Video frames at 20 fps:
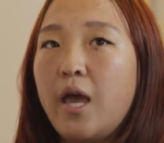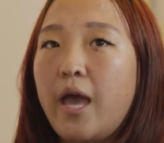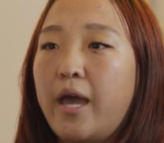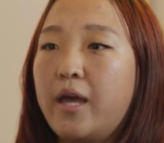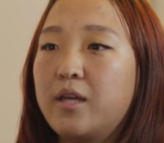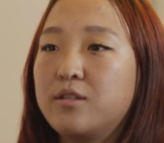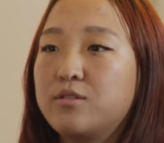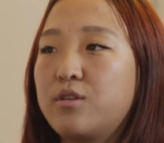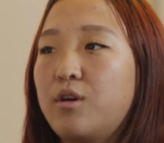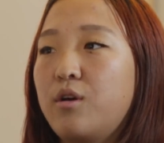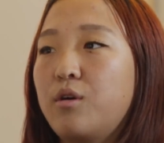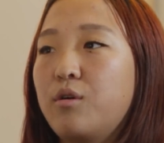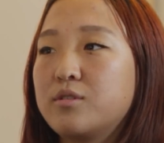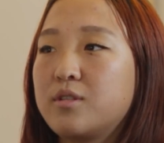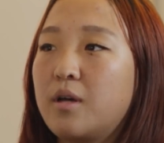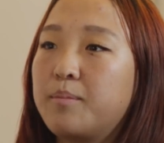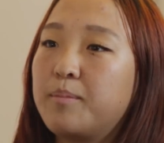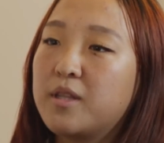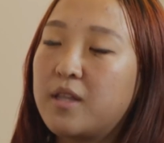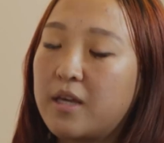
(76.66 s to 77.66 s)
And so
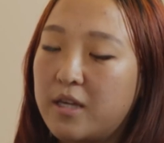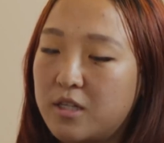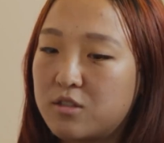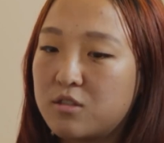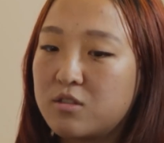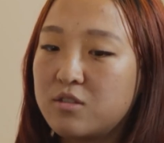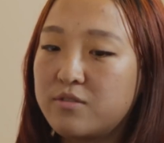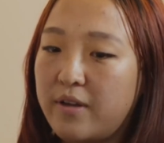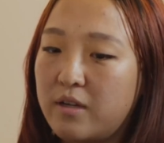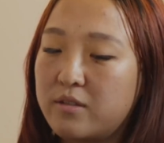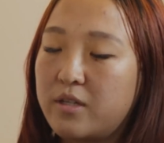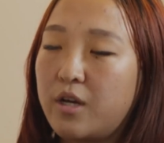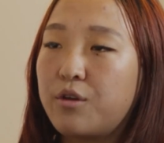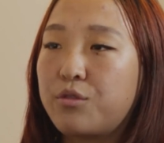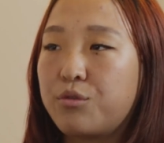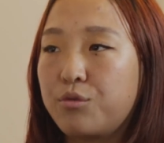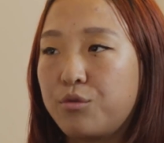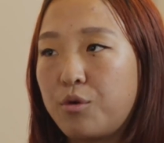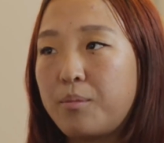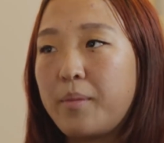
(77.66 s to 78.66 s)
some of the interns found out
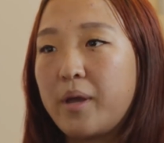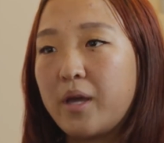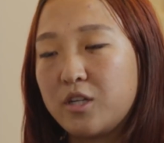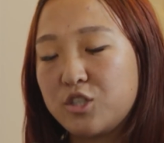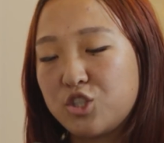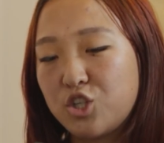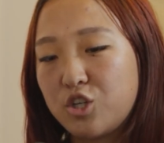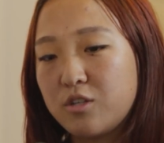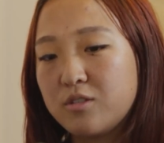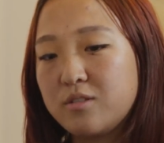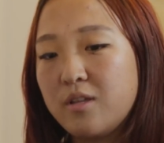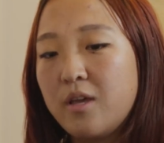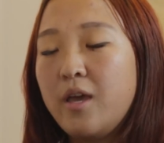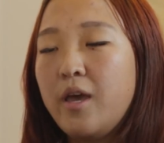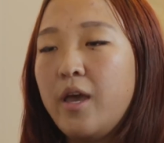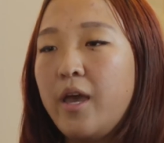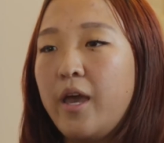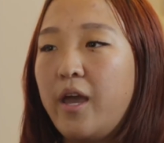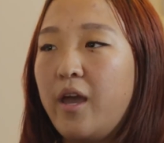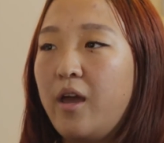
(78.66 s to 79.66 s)
through their managers,
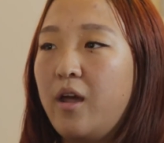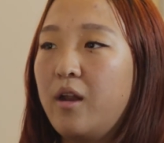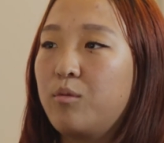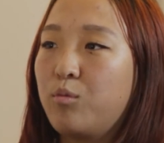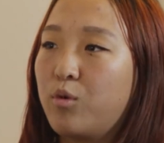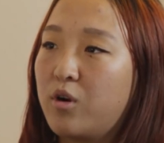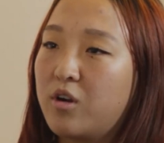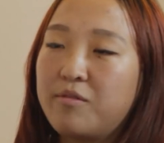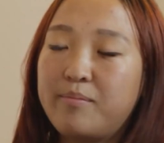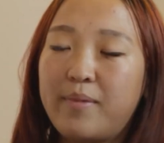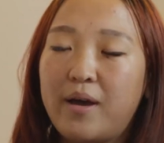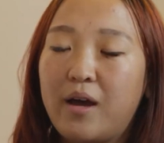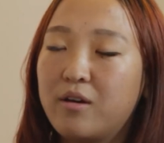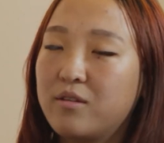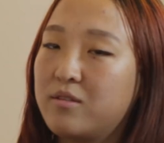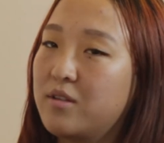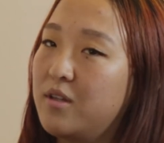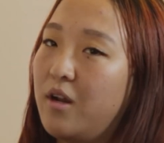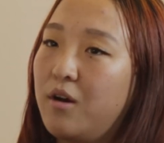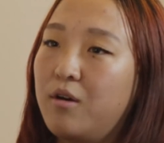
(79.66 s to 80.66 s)
and word of
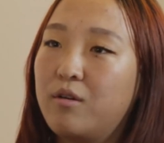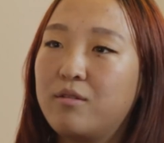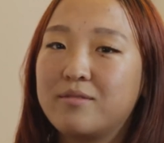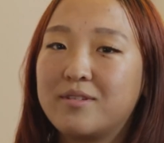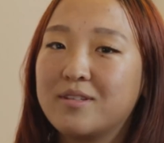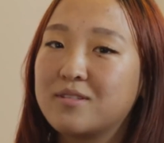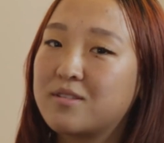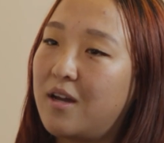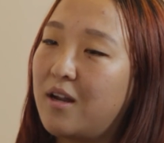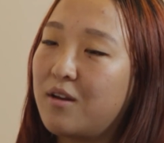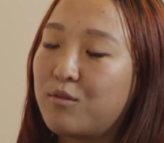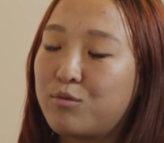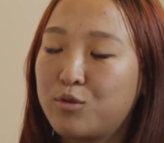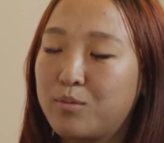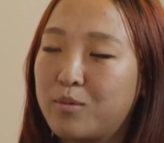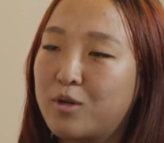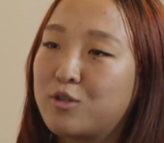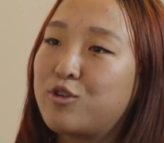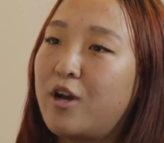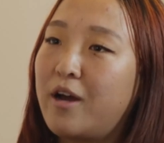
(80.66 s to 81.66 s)
mouth, you know, this kind of
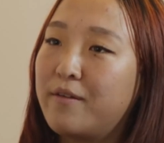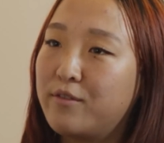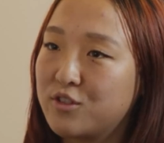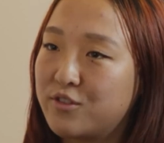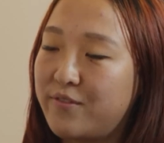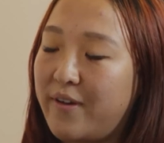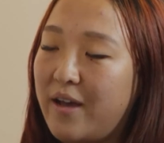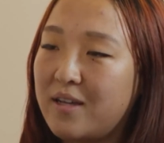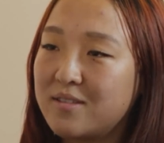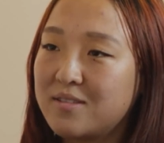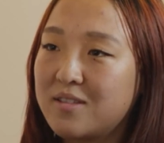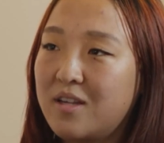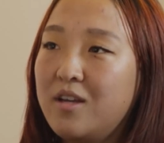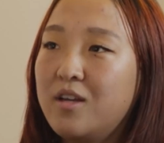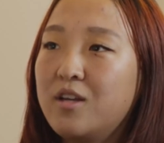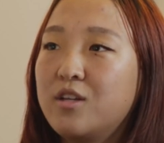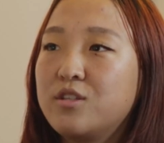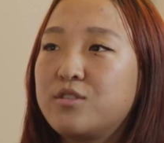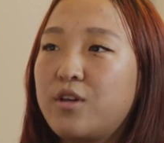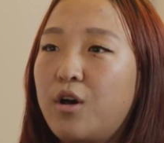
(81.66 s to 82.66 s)
rumor travels fast.
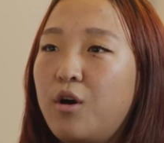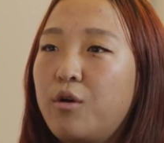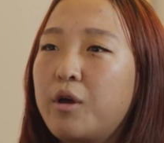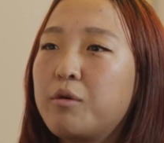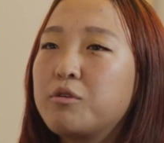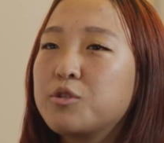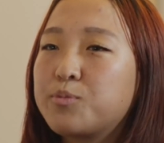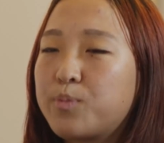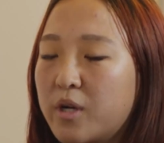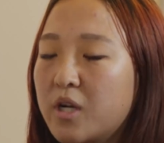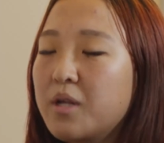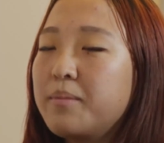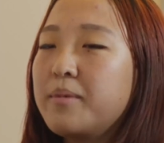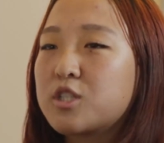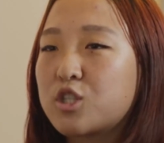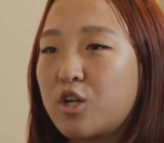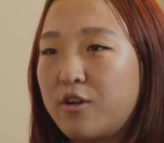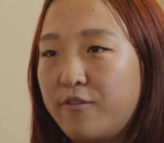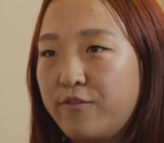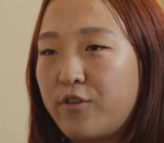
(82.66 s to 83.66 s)
So it was pretty
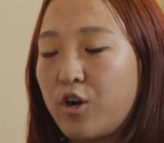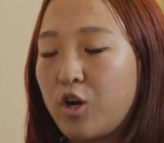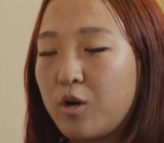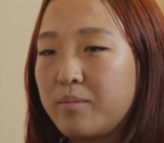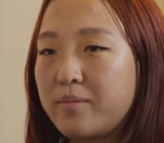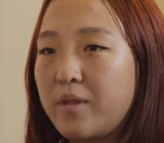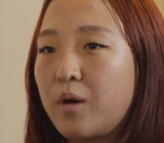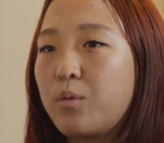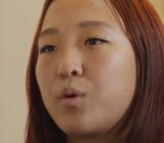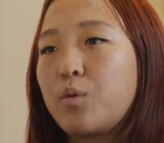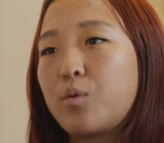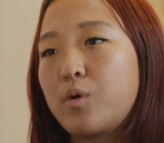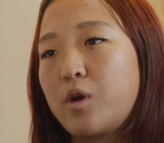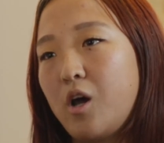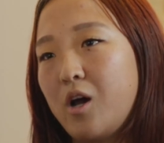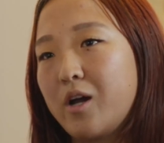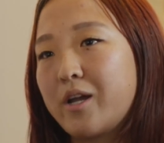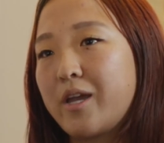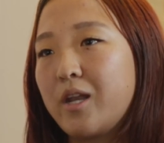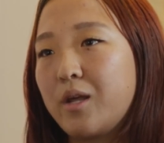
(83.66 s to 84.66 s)
much confirmed that we were
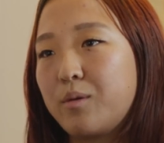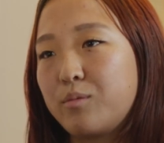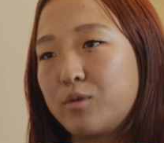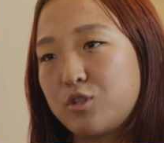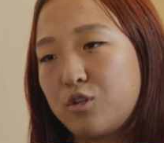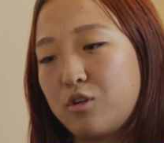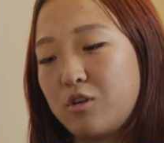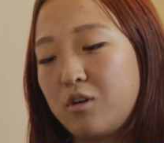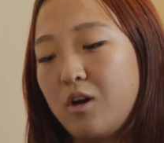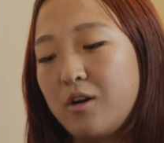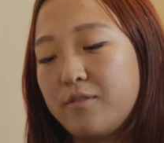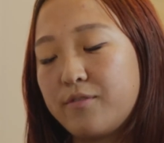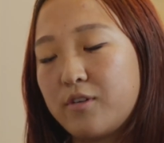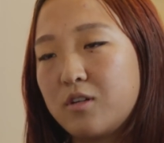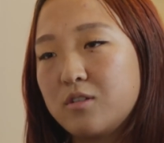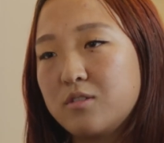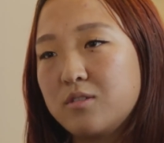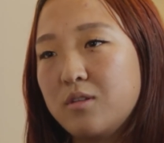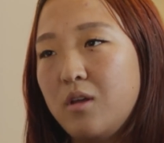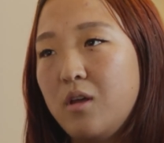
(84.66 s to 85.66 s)
not getting return
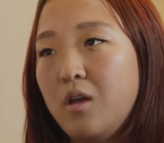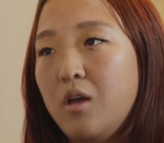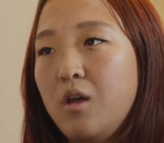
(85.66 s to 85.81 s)
offers.